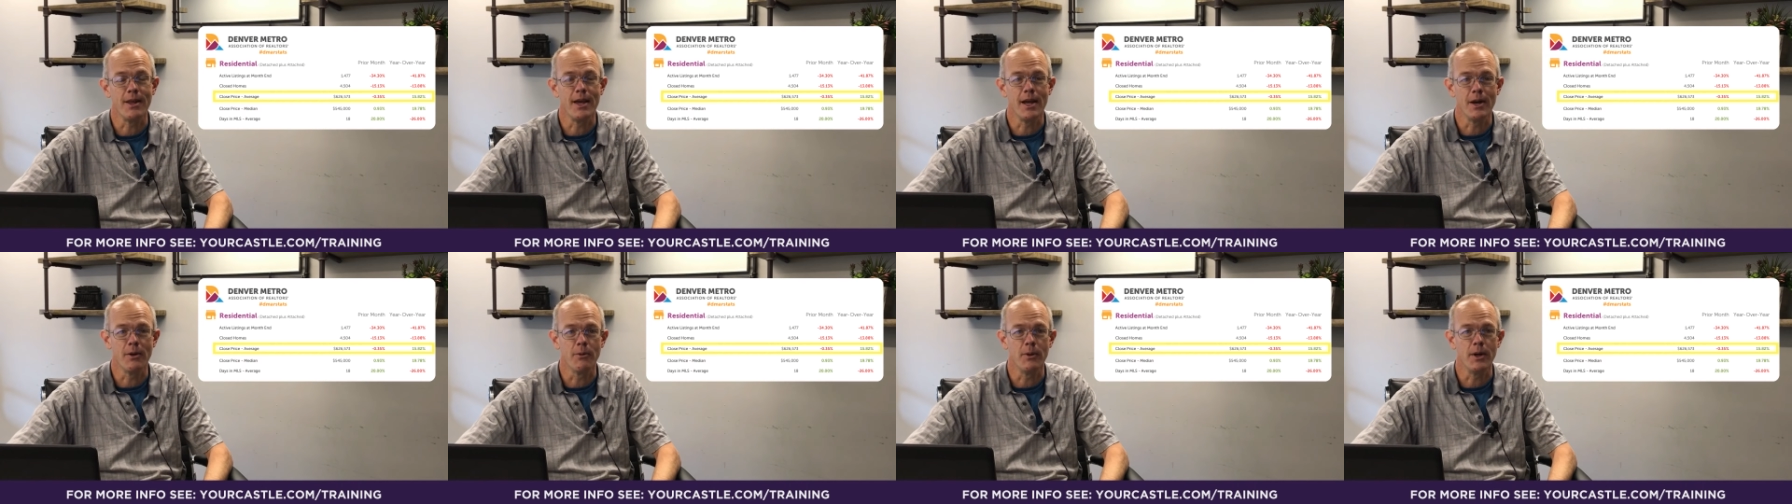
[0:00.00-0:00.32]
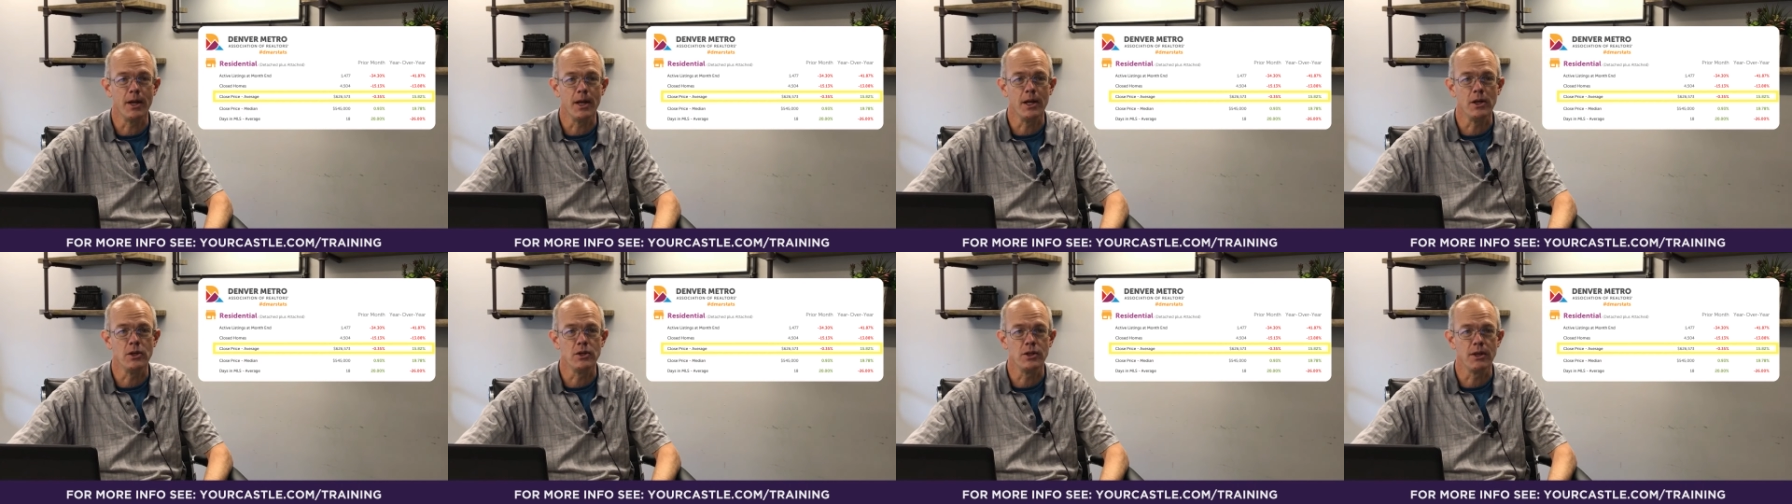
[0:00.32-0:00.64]
of that
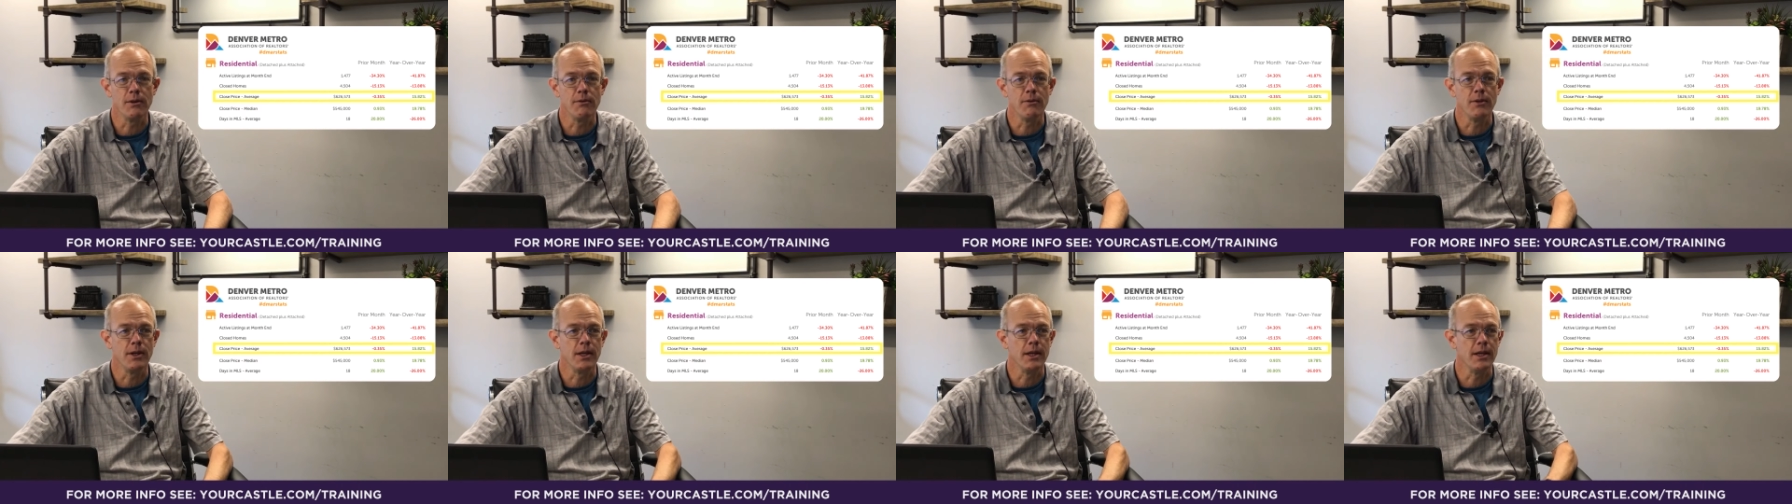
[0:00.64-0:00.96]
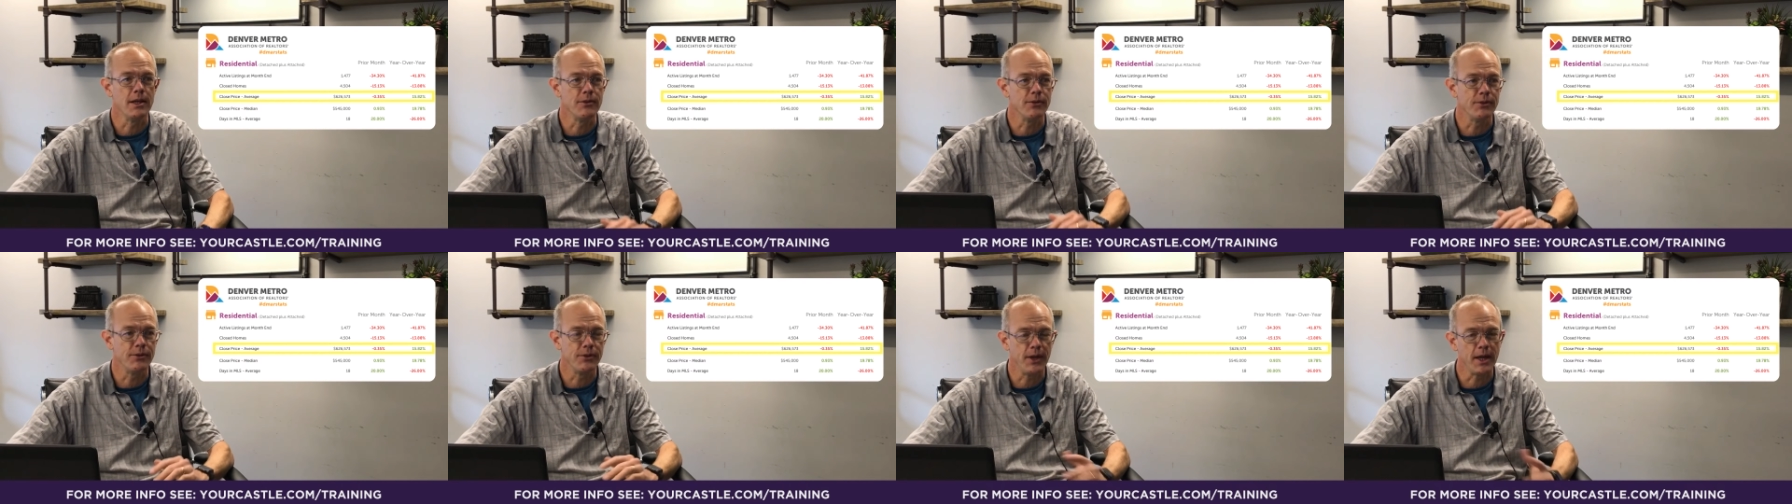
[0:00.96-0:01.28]
range given
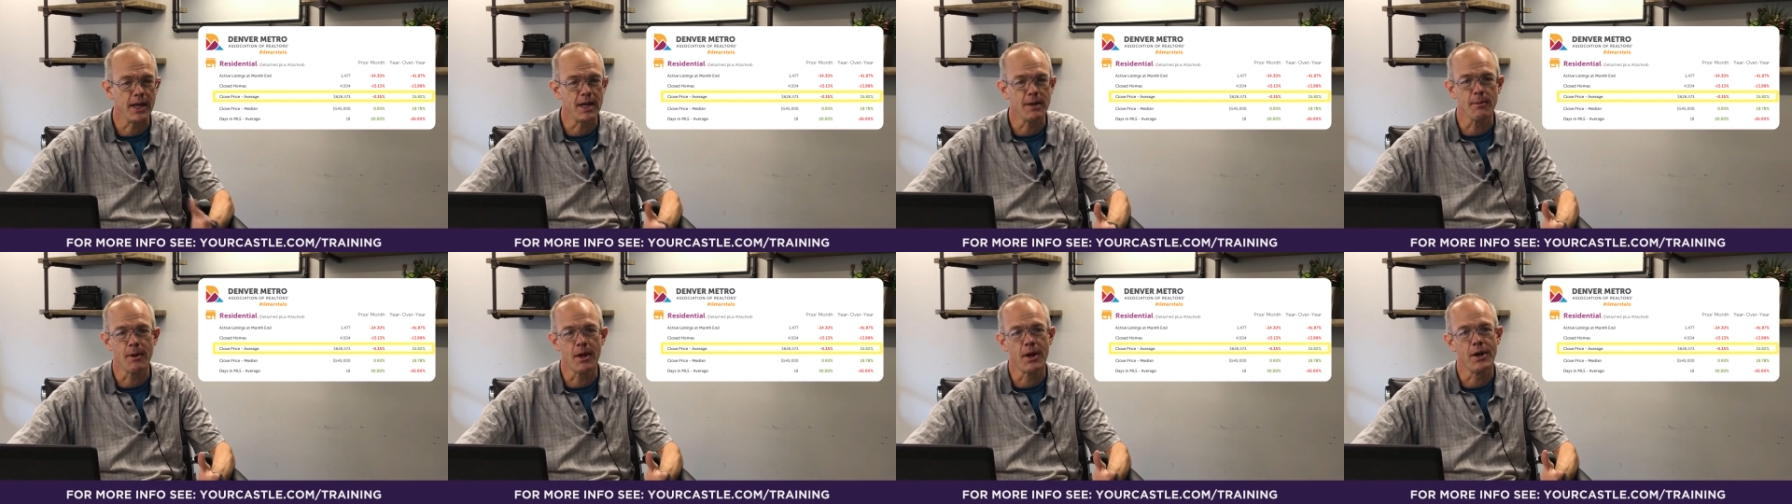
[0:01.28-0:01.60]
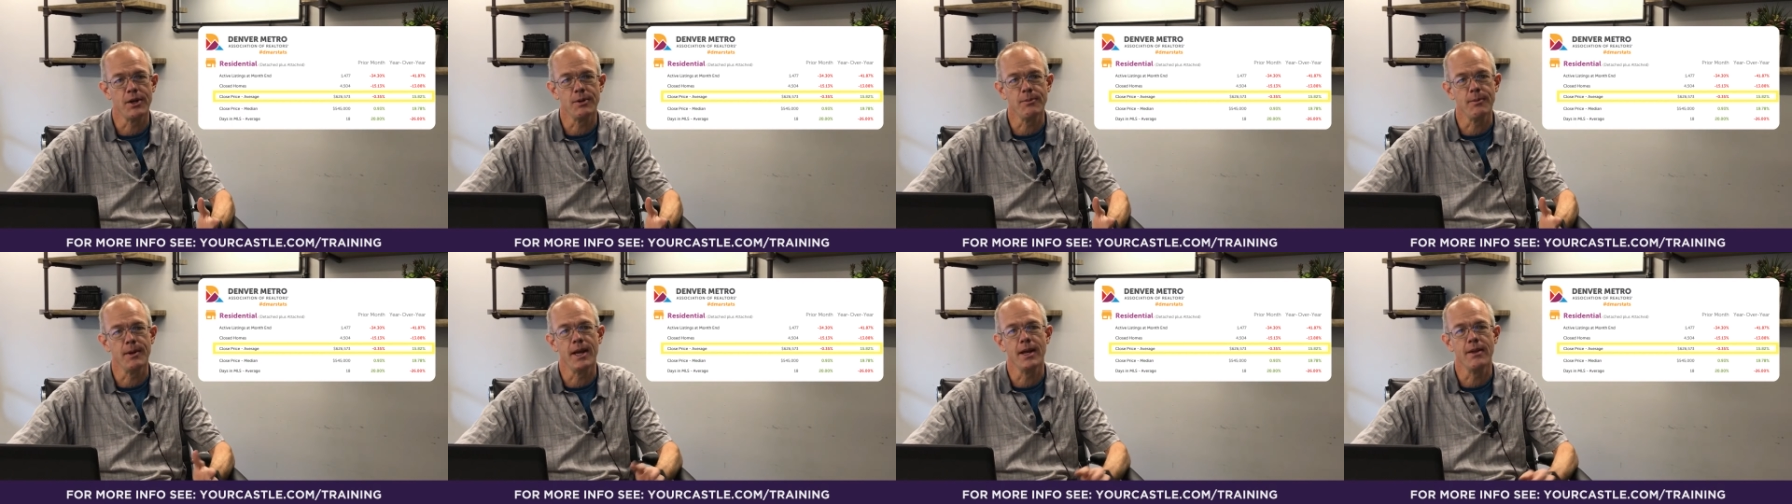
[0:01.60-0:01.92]
the insane amount
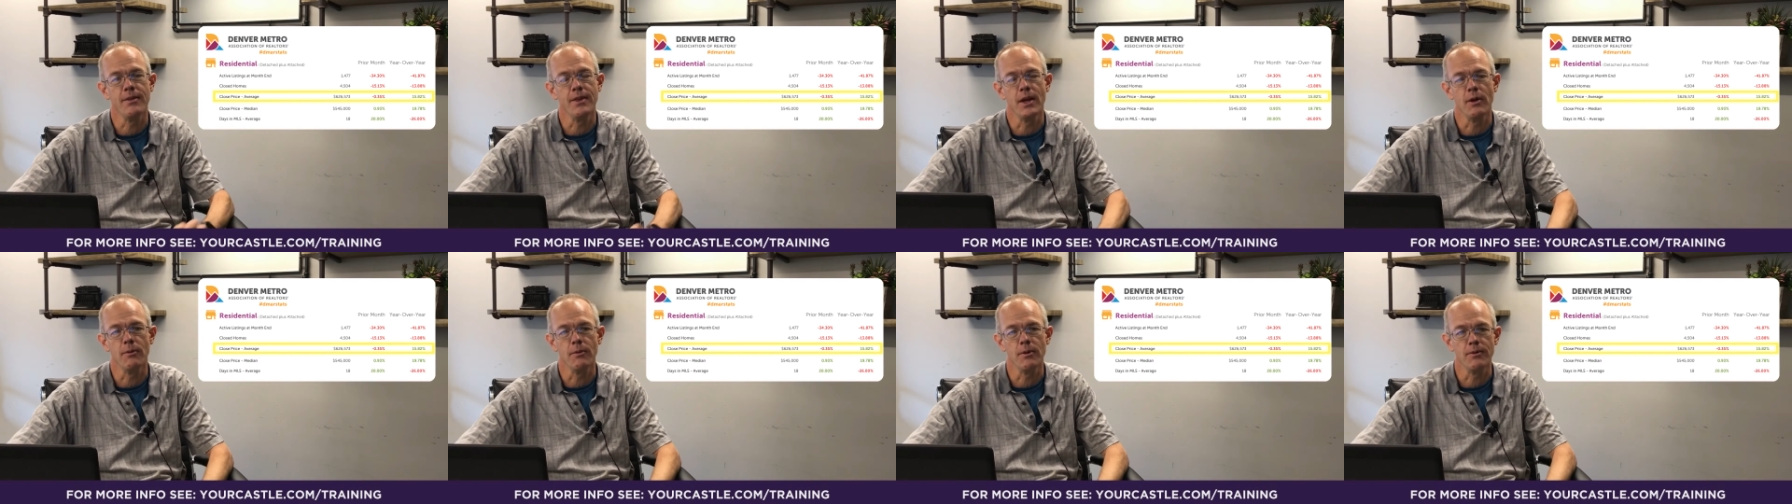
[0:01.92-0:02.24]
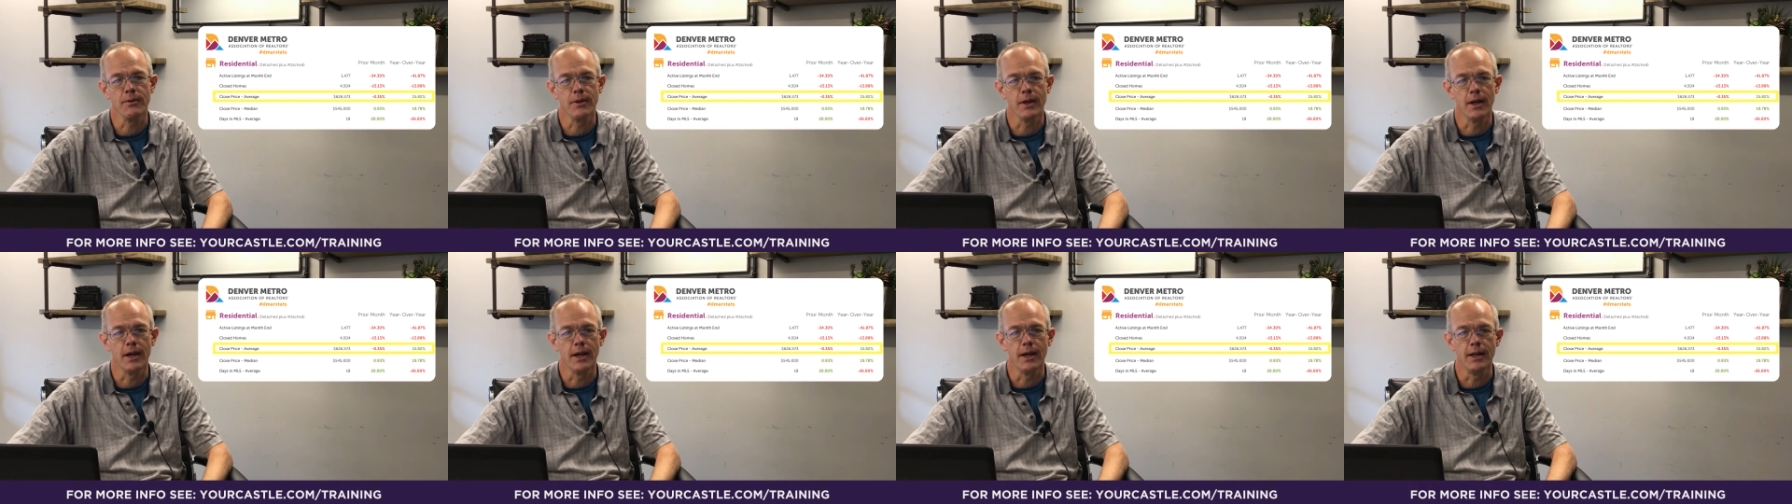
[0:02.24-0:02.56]
of demand that
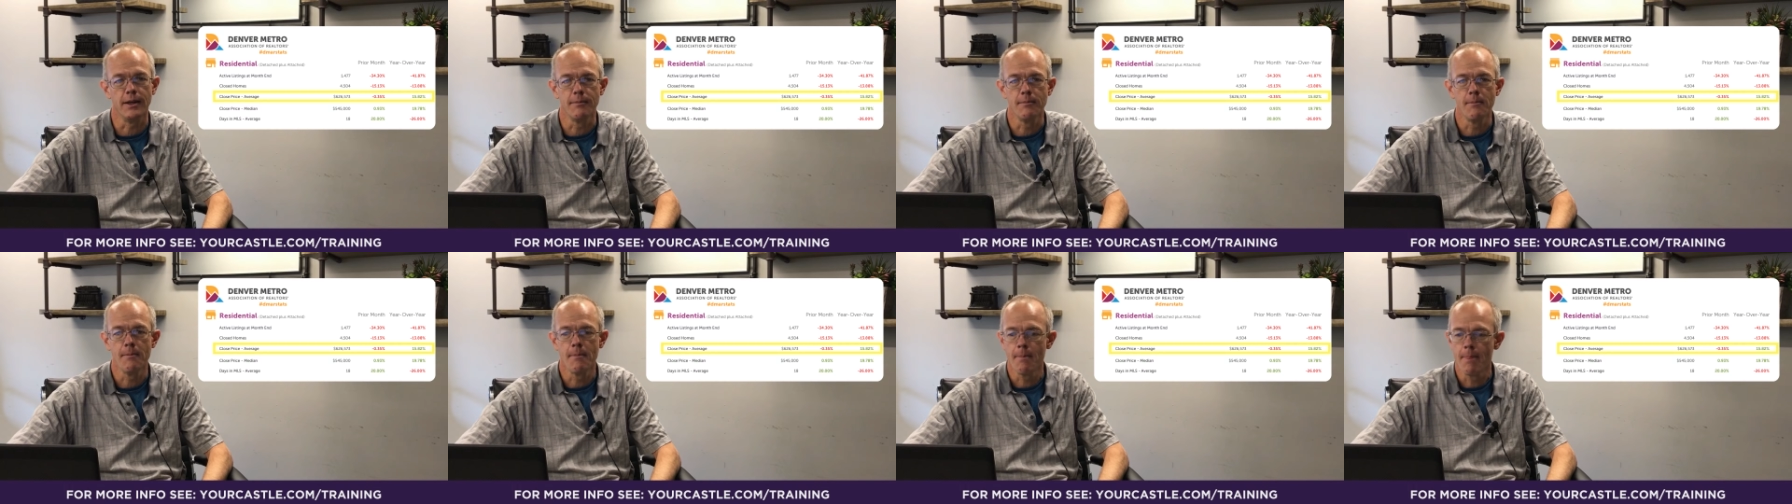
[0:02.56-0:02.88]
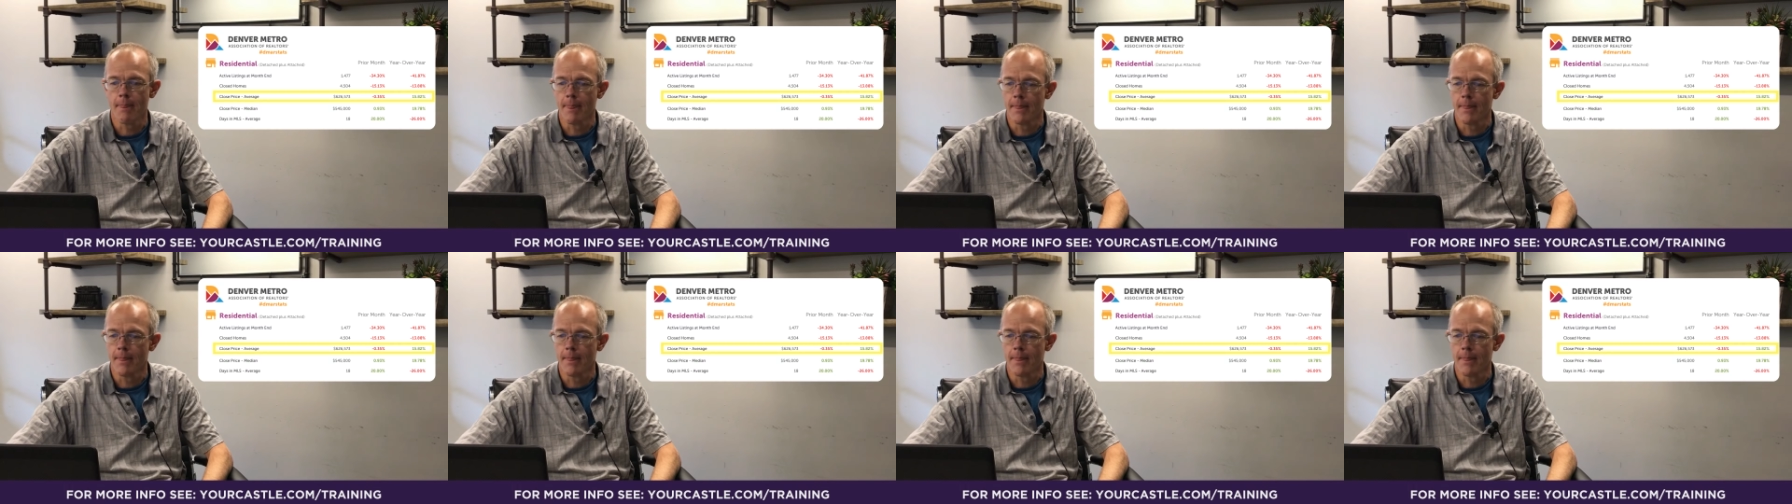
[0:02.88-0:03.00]
we've got.